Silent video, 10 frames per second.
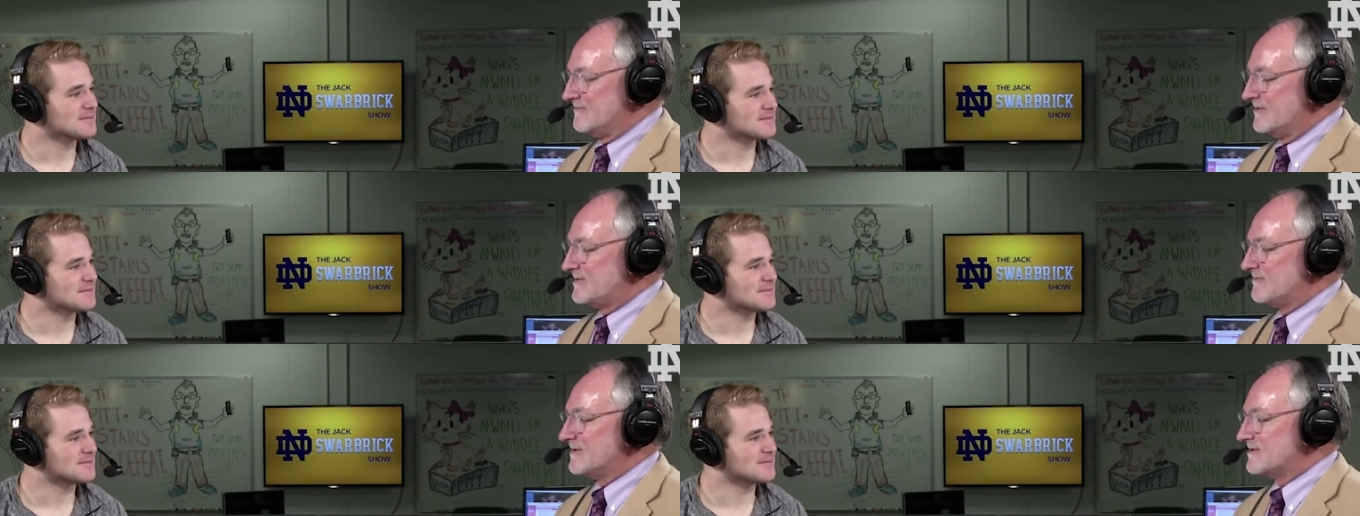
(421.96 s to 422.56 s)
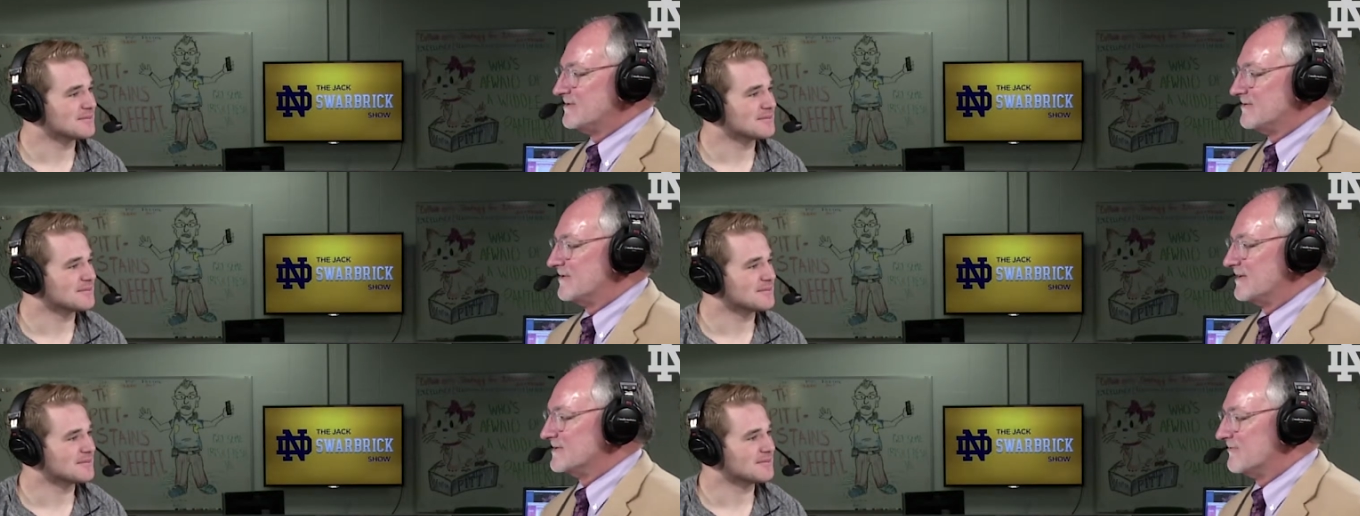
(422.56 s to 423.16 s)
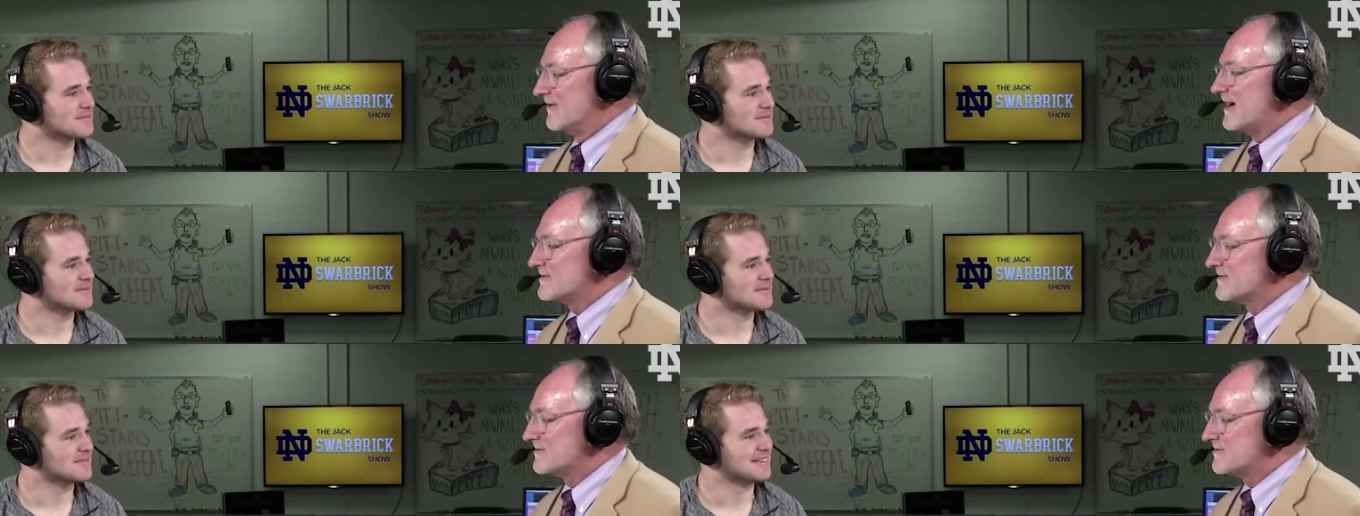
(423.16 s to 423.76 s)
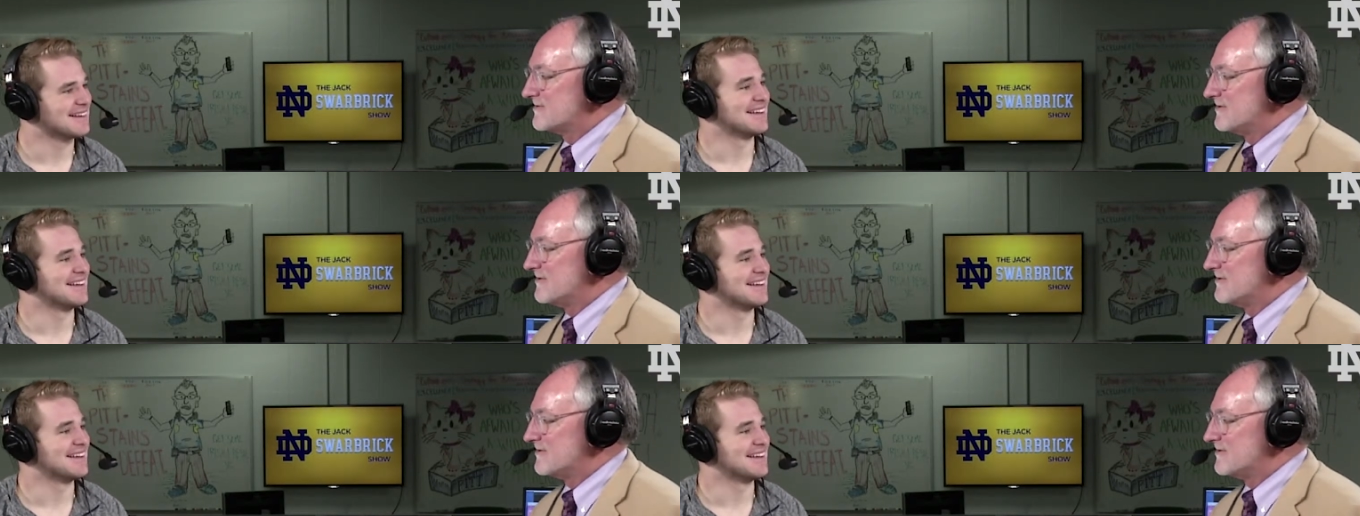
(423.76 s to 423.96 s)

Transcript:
Speaker 1: which of us do you think is the fastest?"